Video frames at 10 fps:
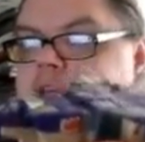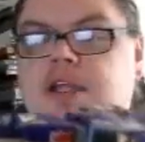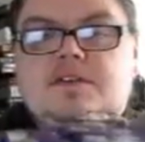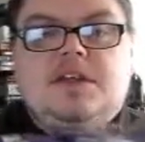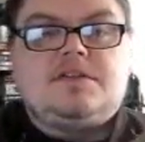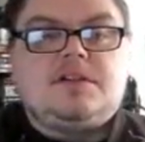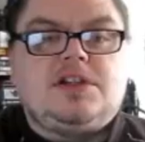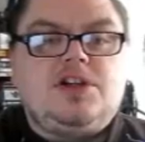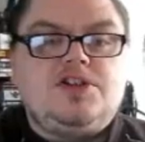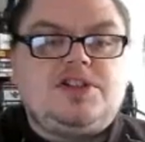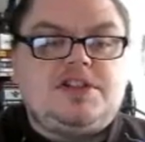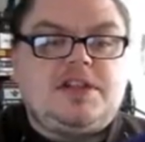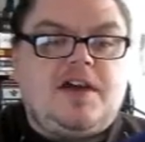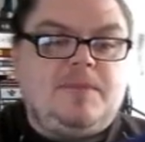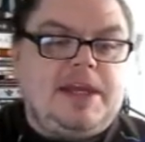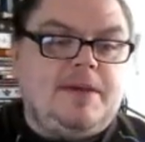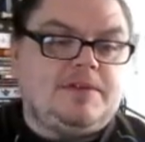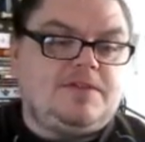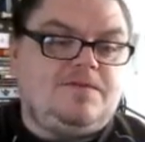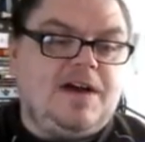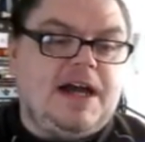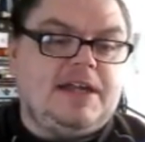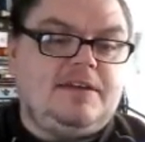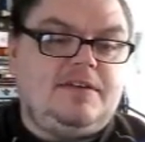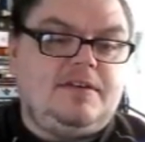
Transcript: So it's the closest I've been able to find.